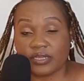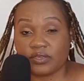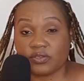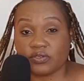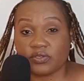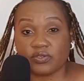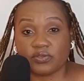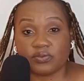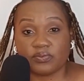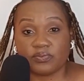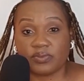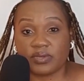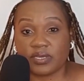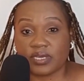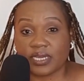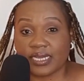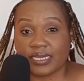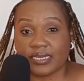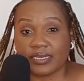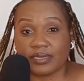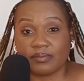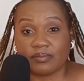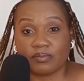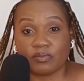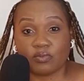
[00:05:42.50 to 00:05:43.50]
I used to be
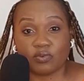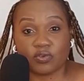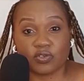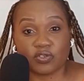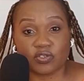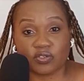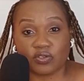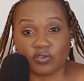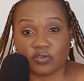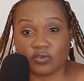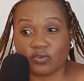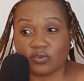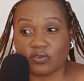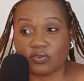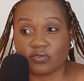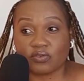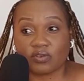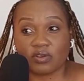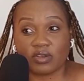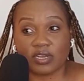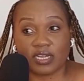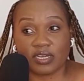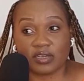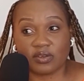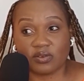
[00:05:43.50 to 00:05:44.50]
an emotional
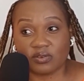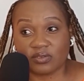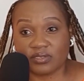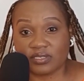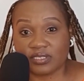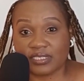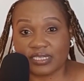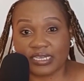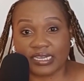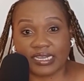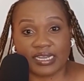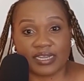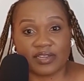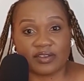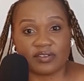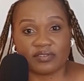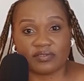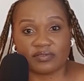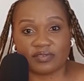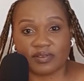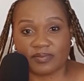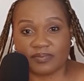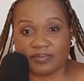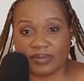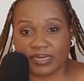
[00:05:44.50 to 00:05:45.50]
roller coaster kind
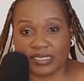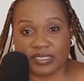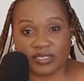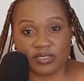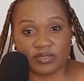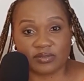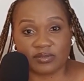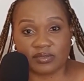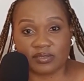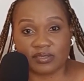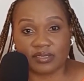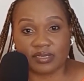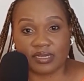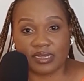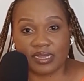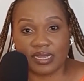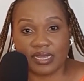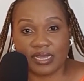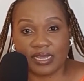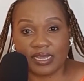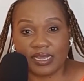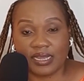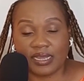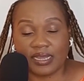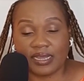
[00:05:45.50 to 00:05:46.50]
of a person,
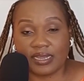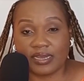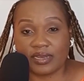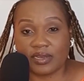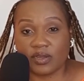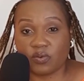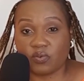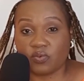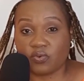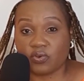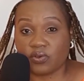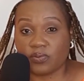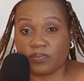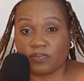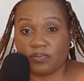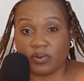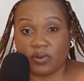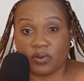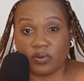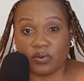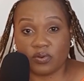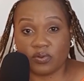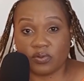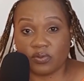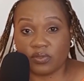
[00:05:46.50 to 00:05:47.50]
and I would
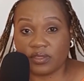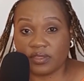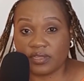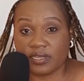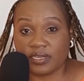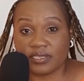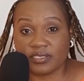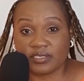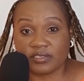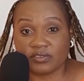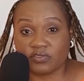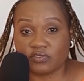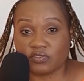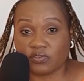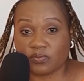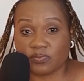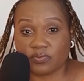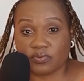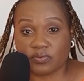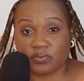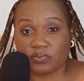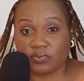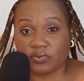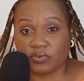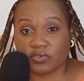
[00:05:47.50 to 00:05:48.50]
blow things out
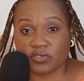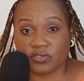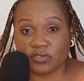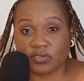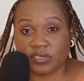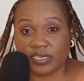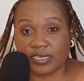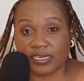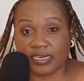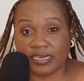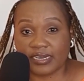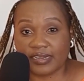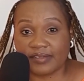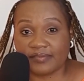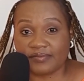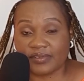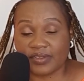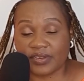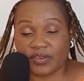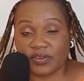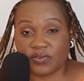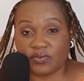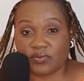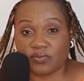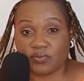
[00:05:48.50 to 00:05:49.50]
of proportion, and I
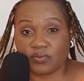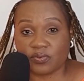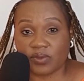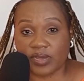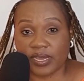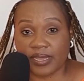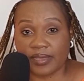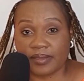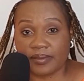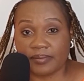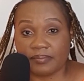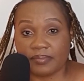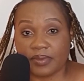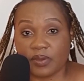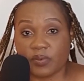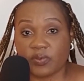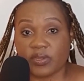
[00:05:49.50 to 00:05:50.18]
never knew why.